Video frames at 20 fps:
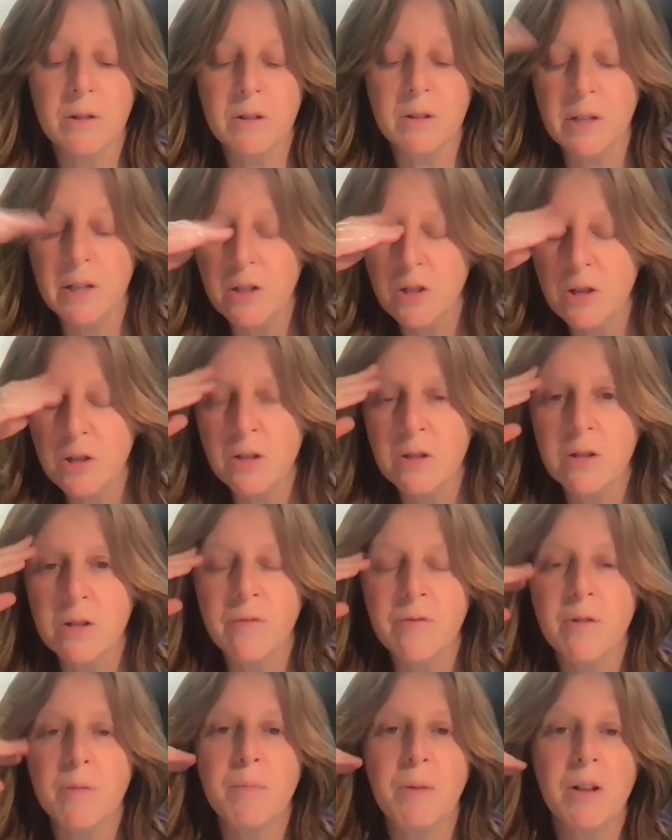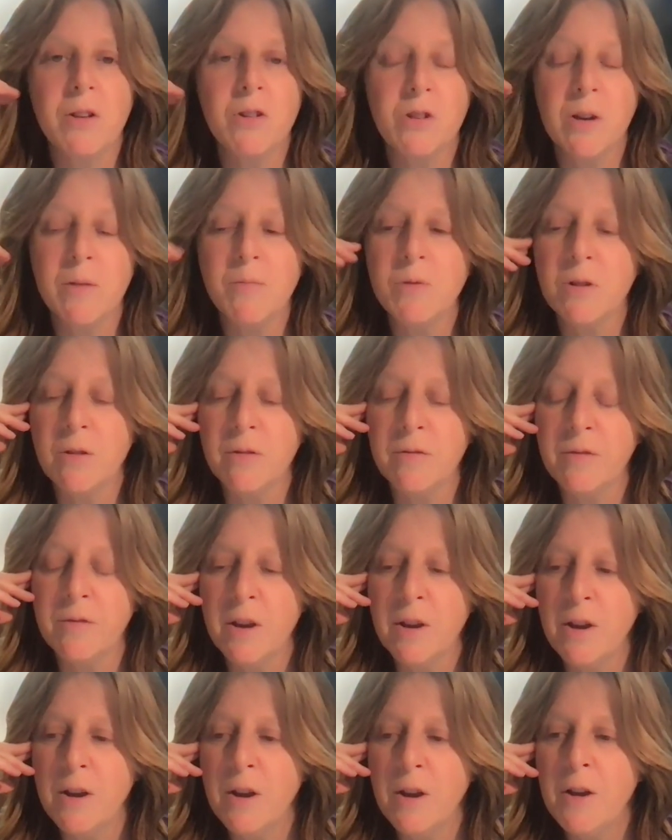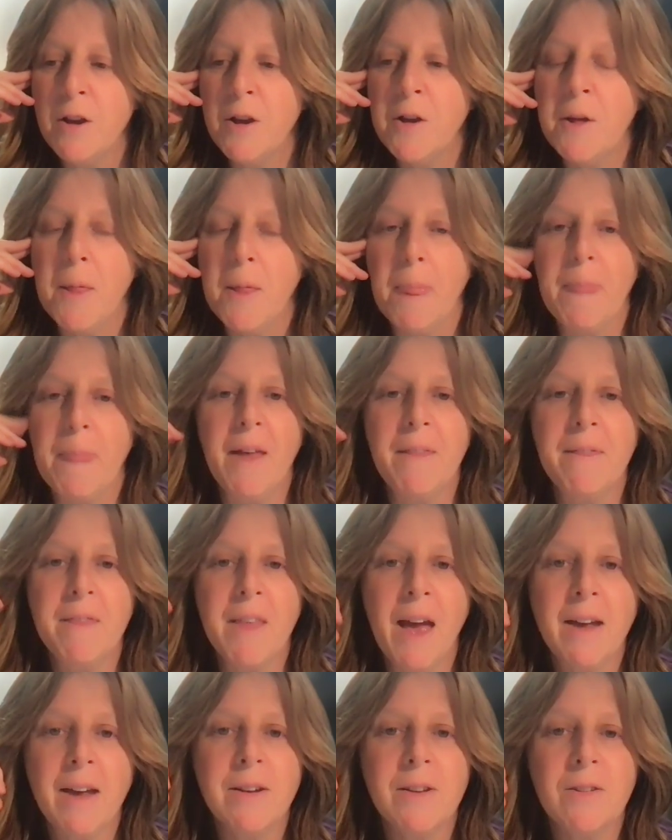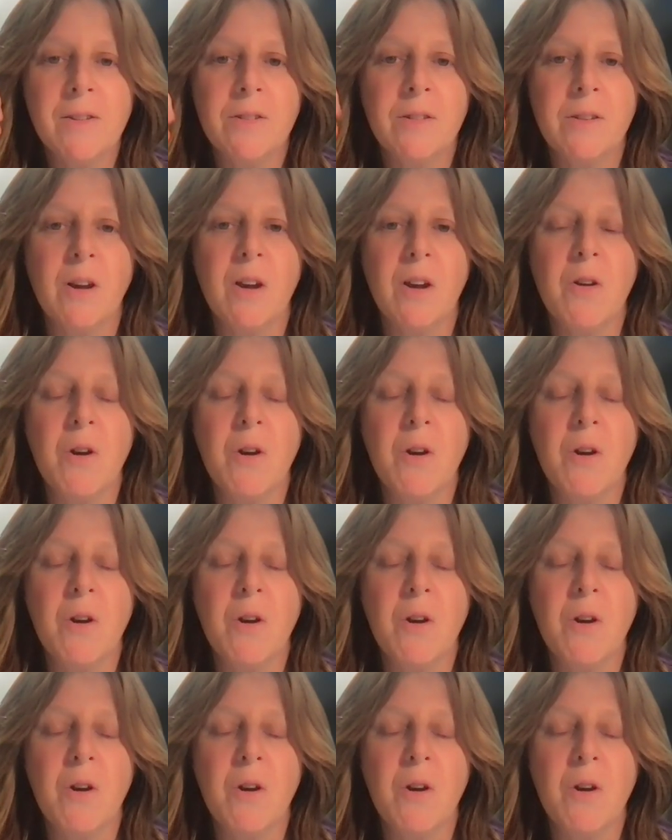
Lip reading: teachings of the Baal Shem Tov. And that is,